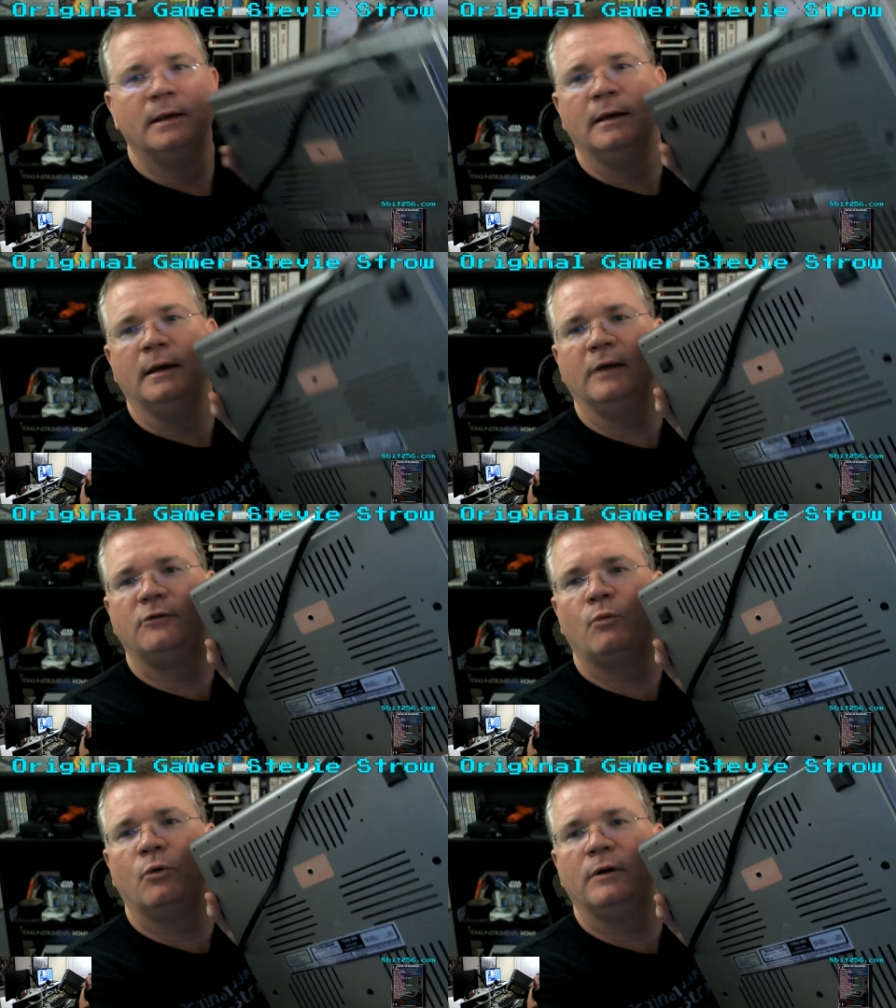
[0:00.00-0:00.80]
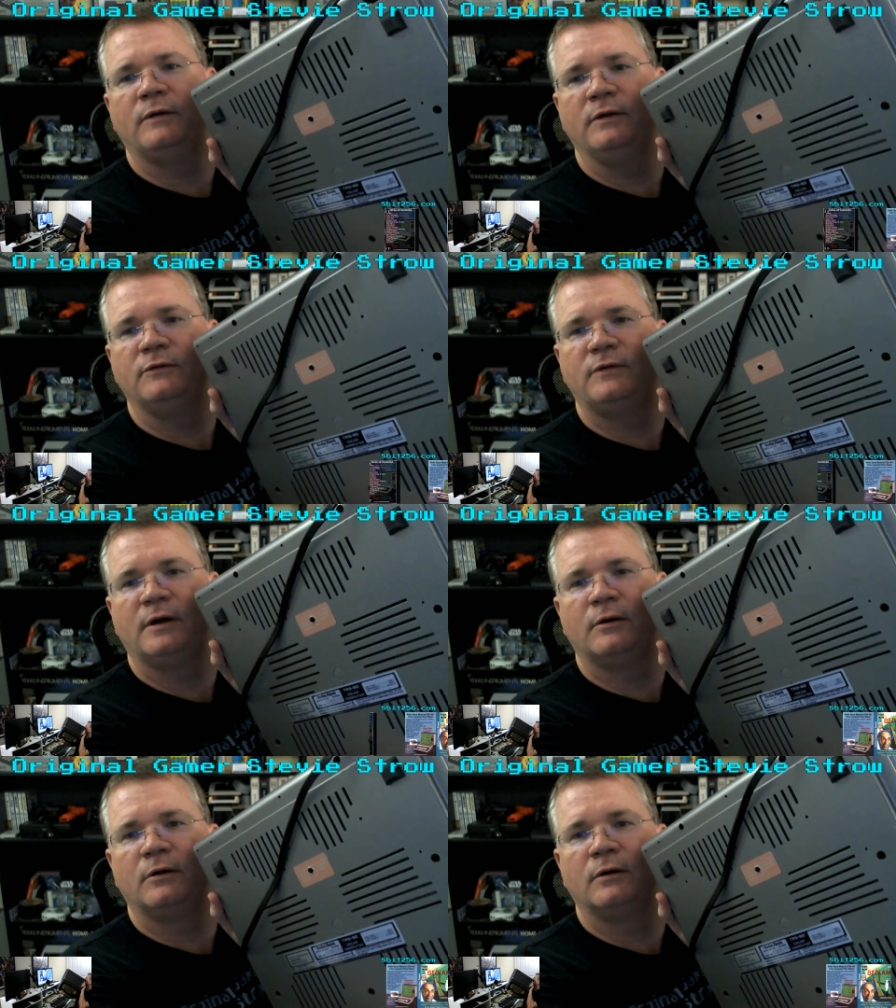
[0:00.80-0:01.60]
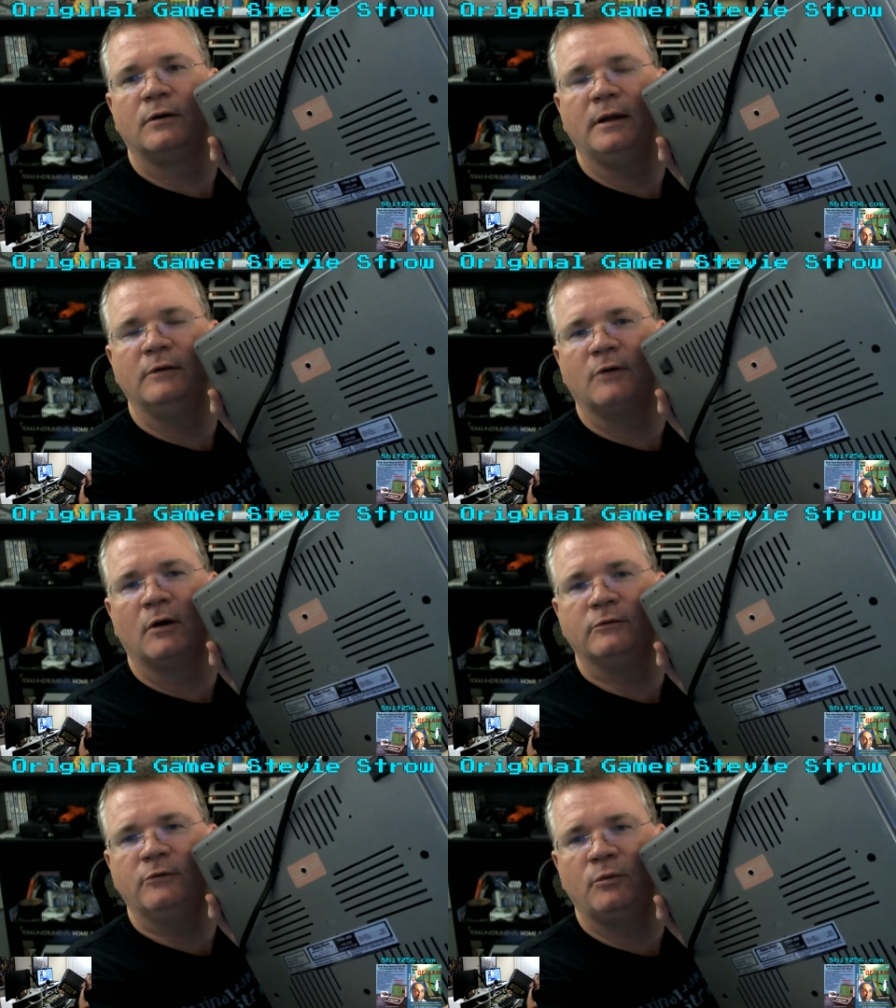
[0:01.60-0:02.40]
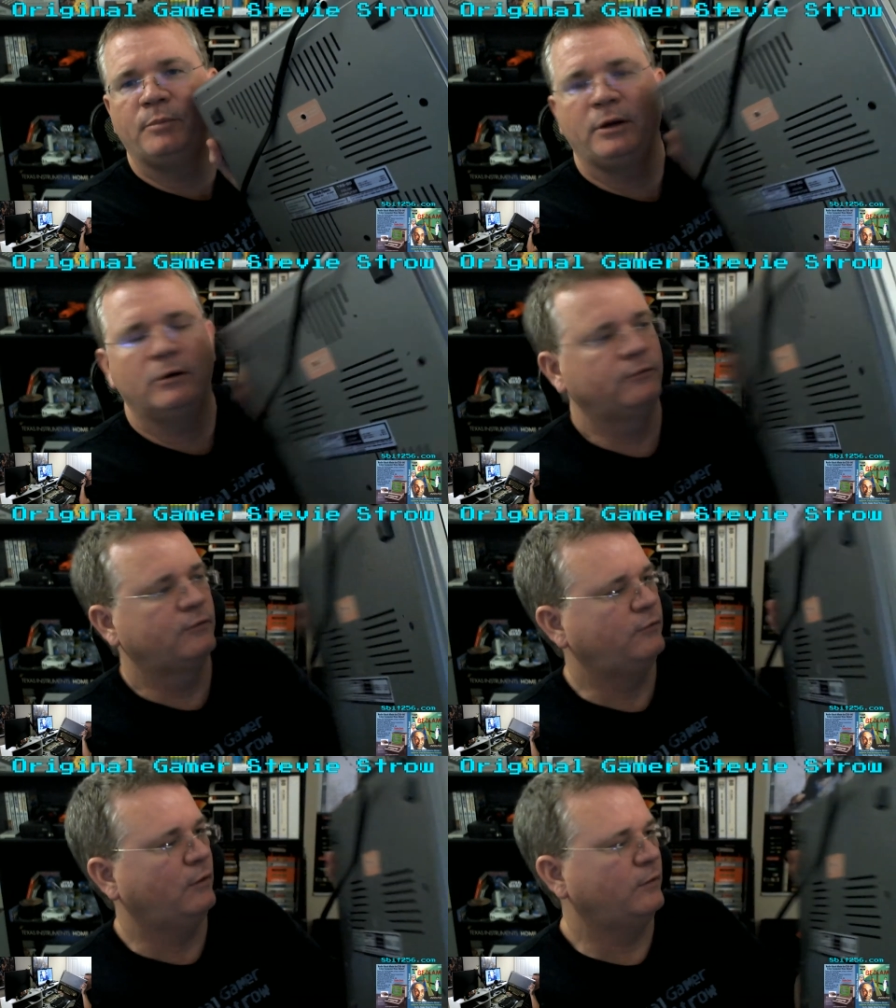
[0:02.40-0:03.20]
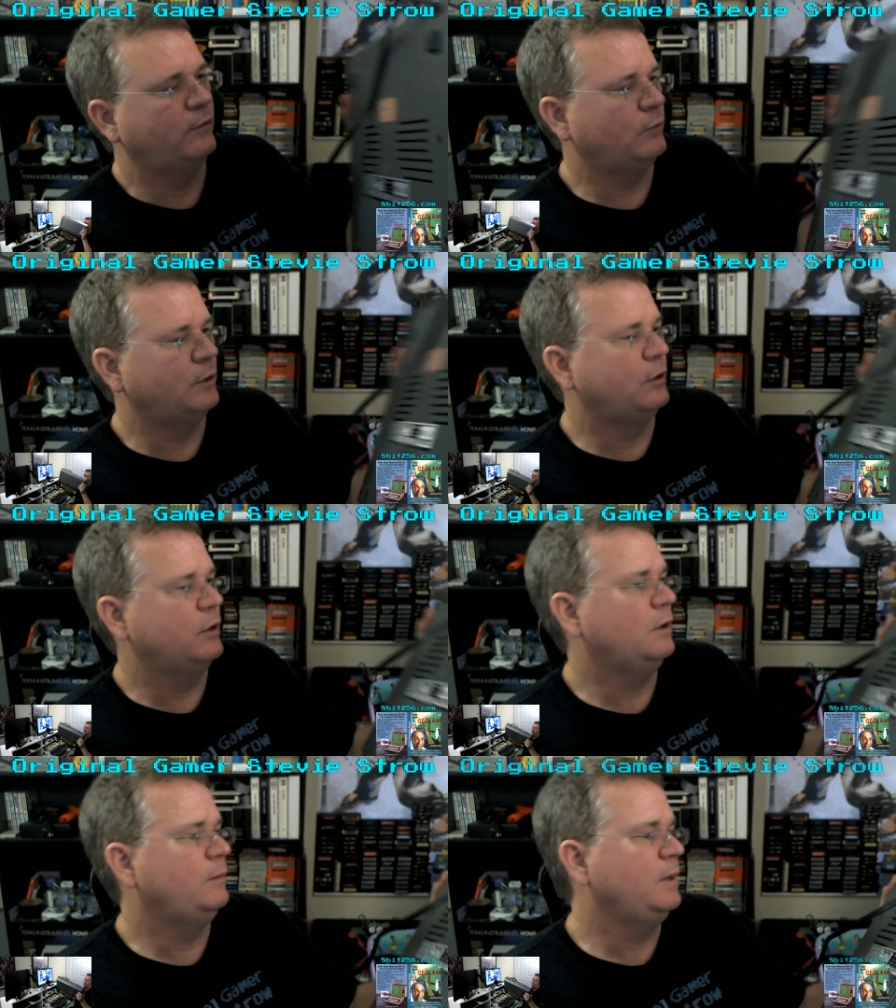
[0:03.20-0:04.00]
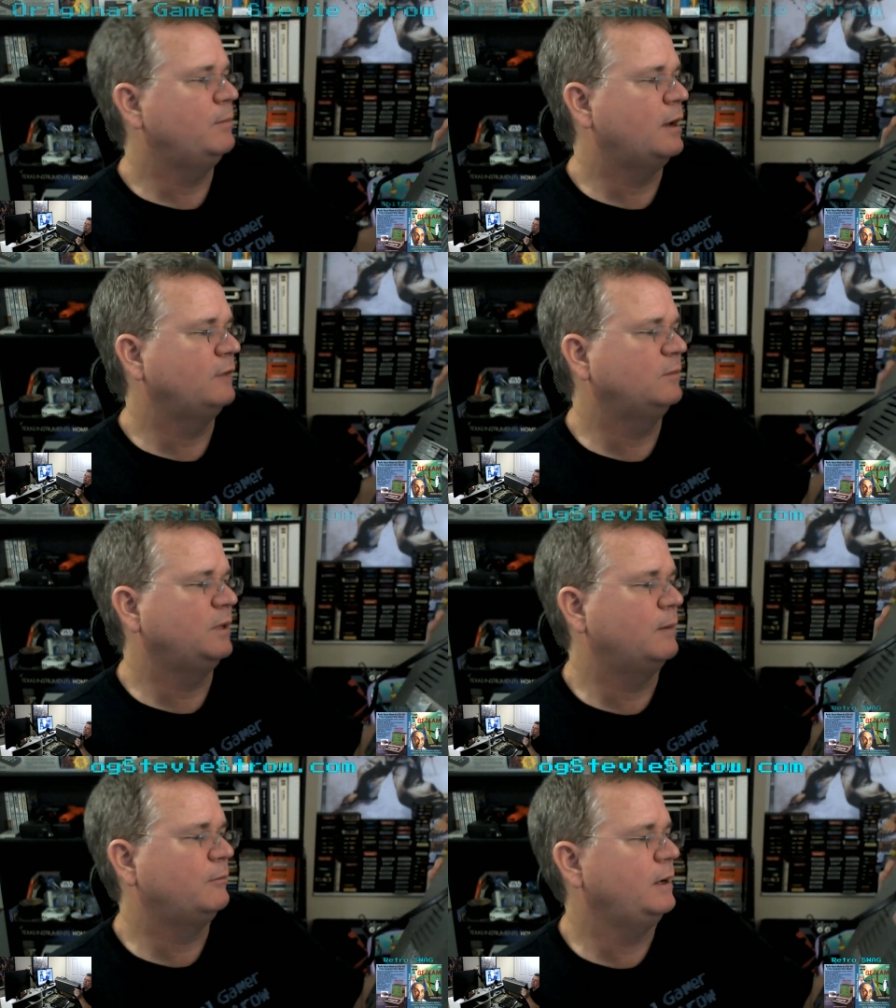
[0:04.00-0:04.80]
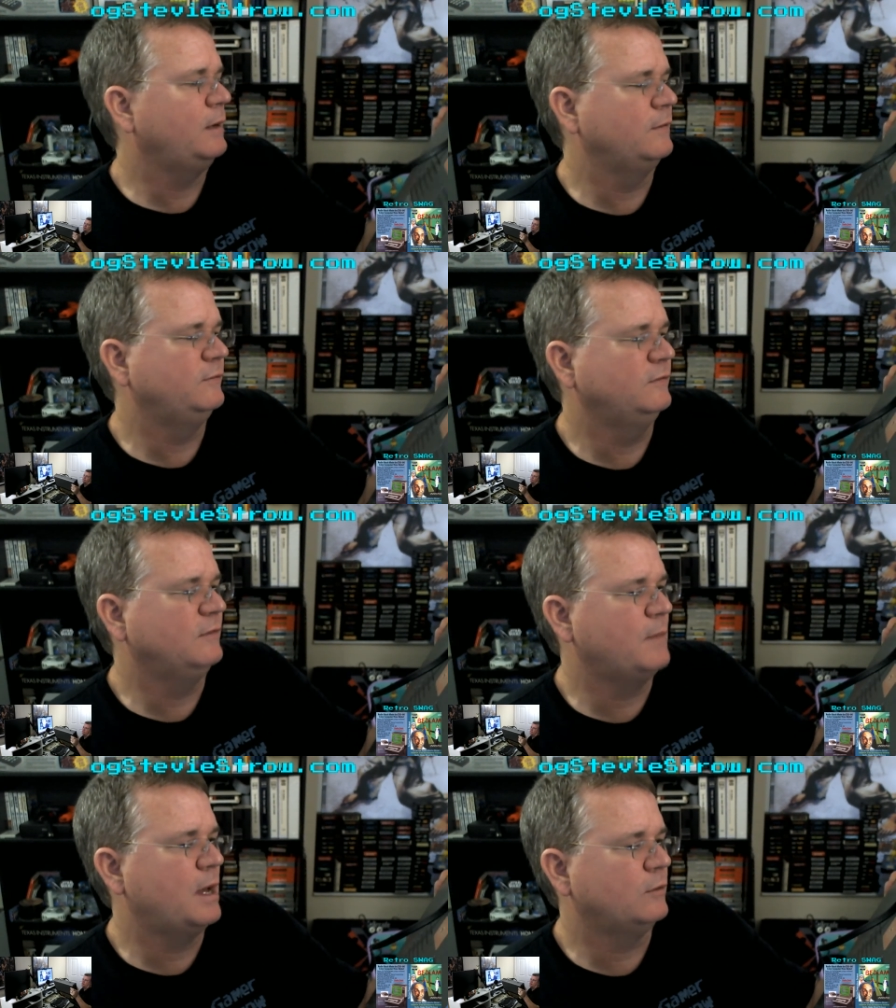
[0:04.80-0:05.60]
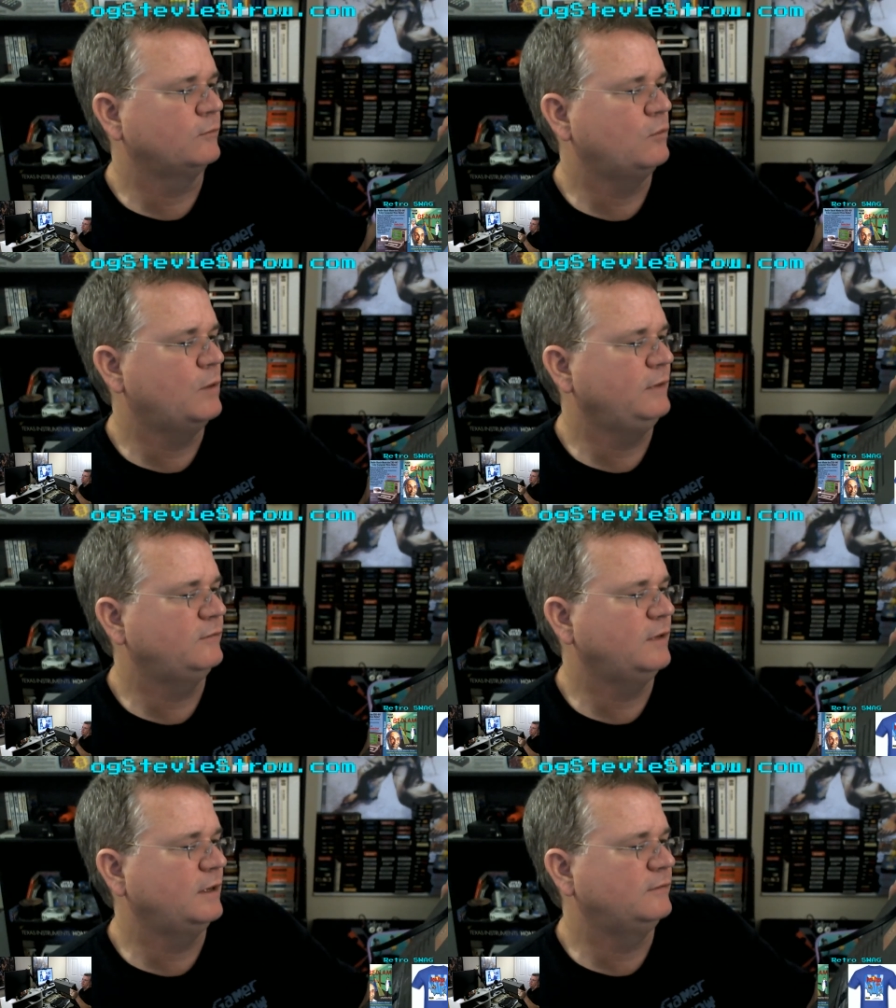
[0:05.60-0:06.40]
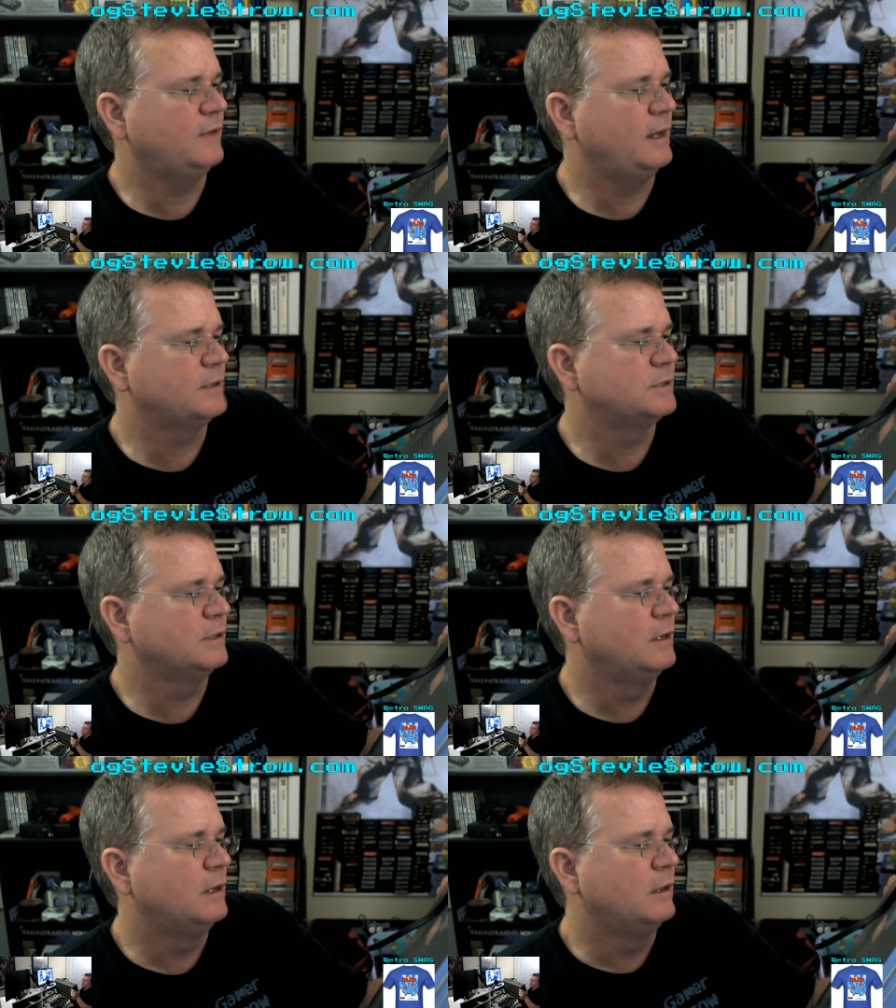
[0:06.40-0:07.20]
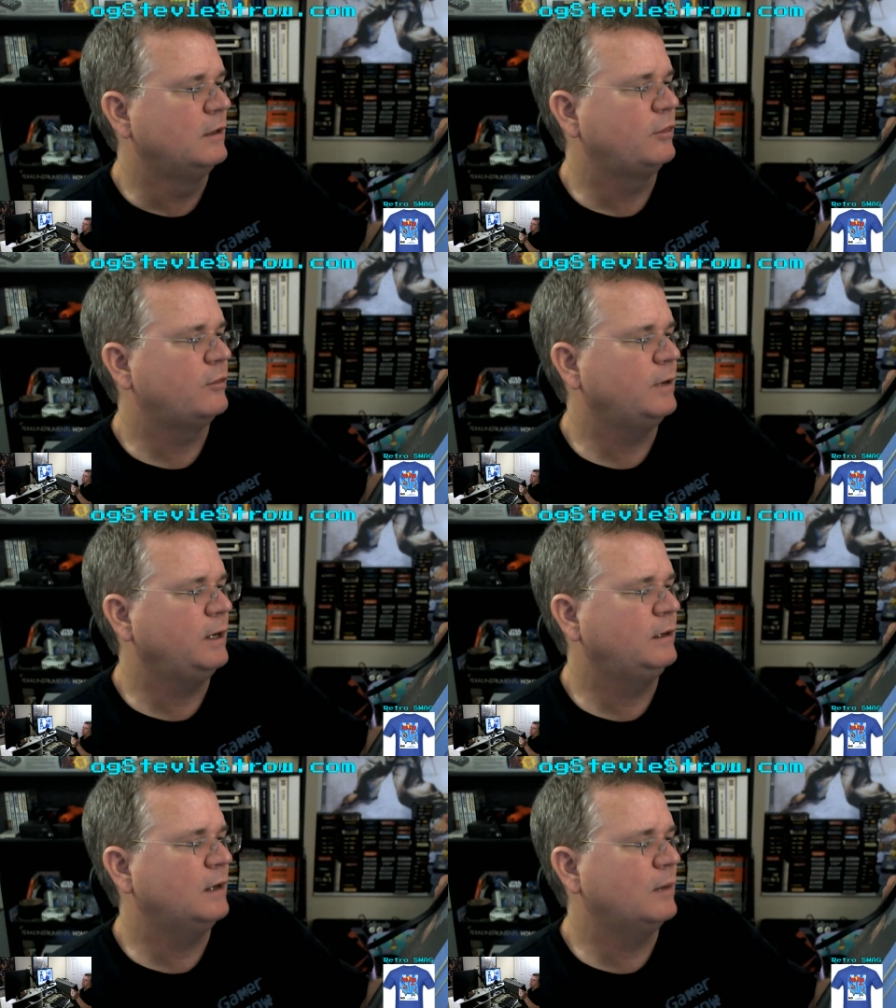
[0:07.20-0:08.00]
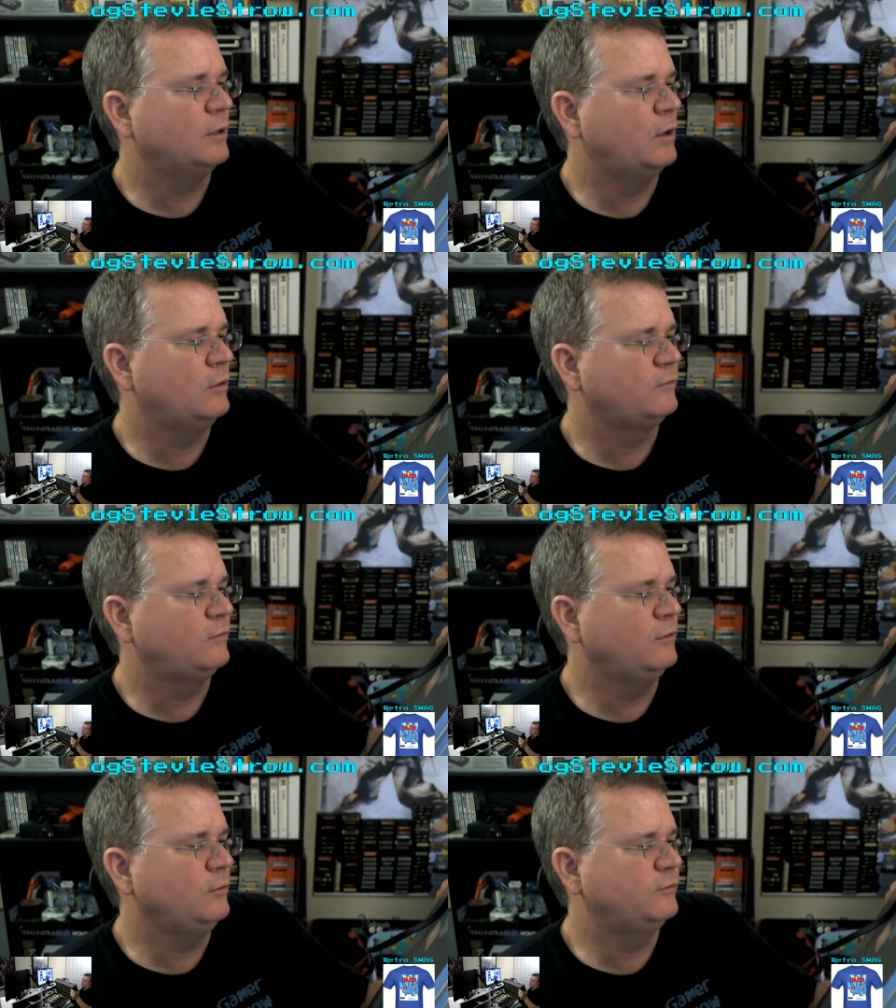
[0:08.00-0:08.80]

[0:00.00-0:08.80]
Its warranty sticker is also pierced, so this one could be possibly upgraded. This is a model 26-3002,